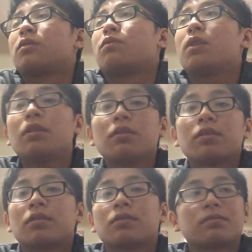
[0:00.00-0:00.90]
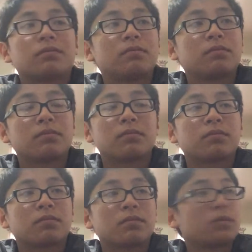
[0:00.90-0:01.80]
Well,
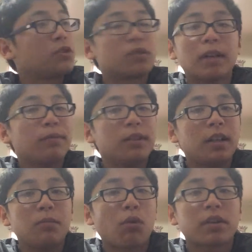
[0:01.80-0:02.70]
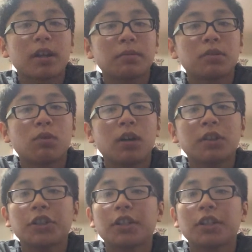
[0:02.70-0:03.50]
you're definitely getting more dubs to watch.